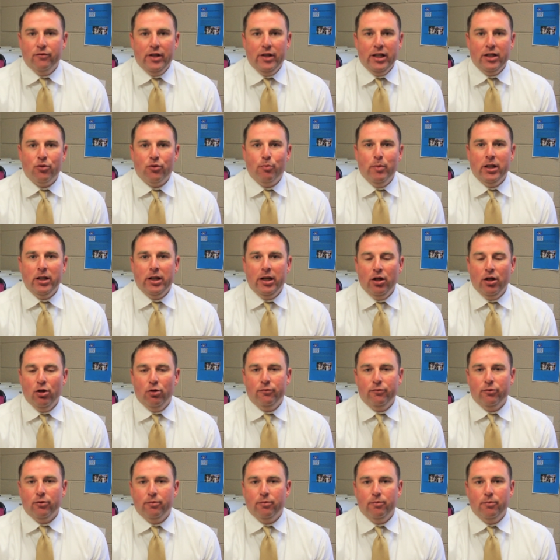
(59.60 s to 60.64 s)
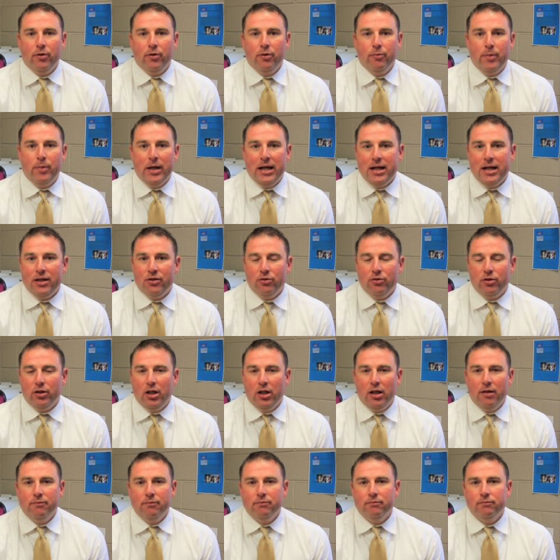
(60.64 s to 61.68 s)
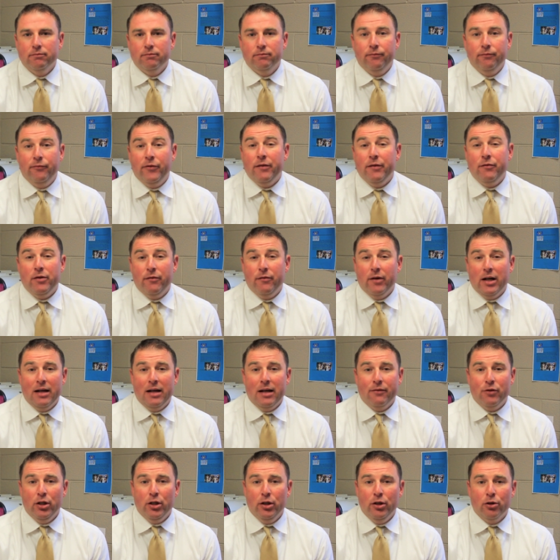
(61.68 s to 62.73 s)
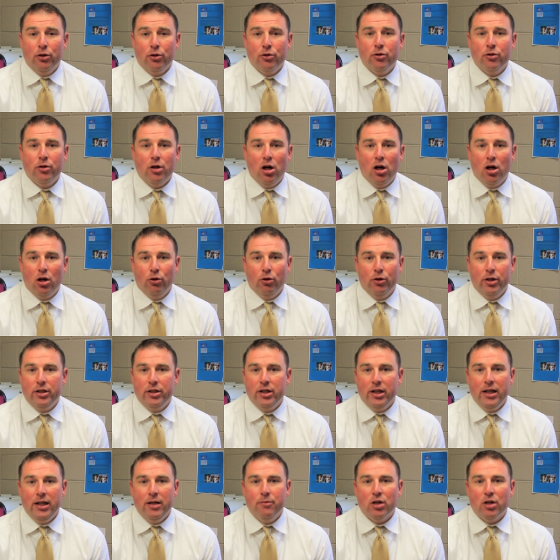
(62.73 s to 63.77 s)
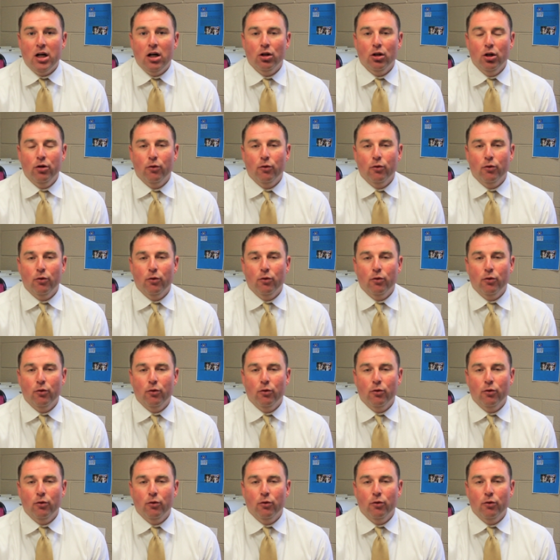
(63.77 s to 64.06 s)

event's been held for the past uh, 55 years honoring teams all